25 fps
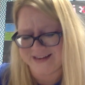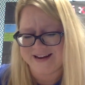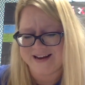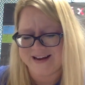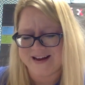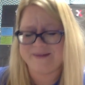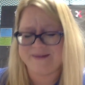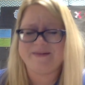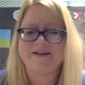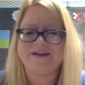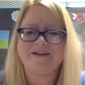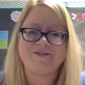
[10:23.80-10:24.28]

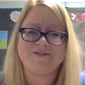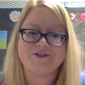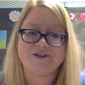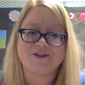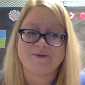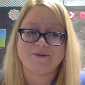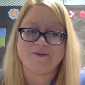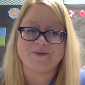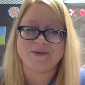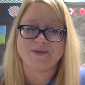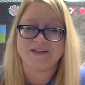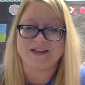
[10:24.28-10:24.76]
I'm having
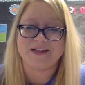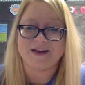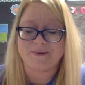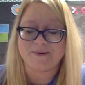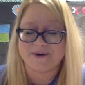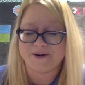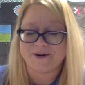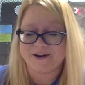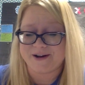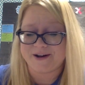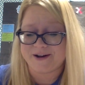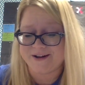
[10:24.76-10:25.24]
trouble with that
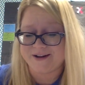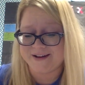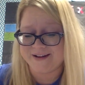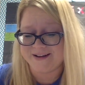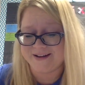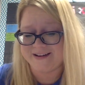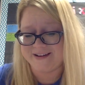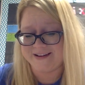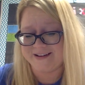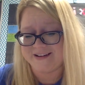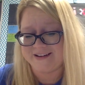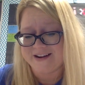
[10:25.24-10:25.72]
word.
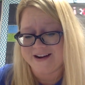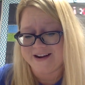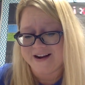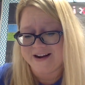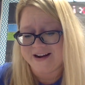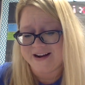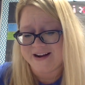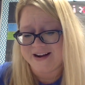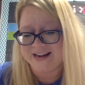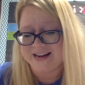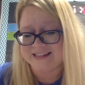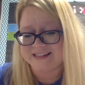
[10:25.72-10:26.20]

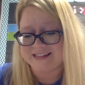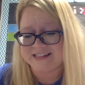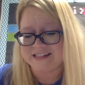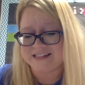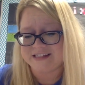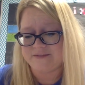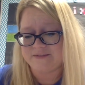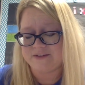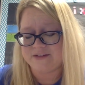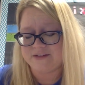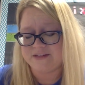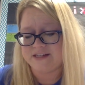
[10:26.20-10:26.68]
It's as
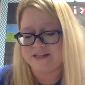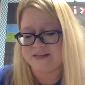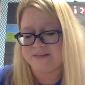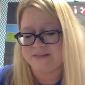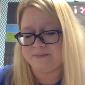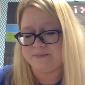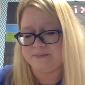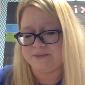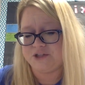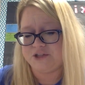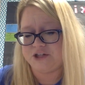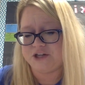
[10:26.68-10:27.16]
if a
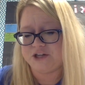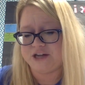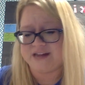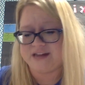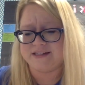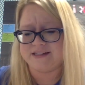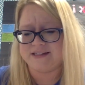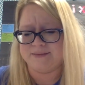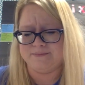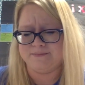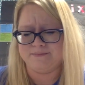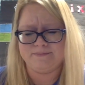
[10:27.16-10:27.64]
deep
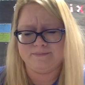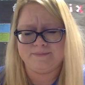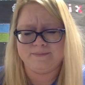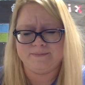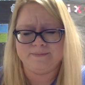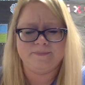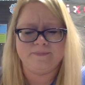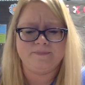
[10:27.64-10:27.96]
chasm,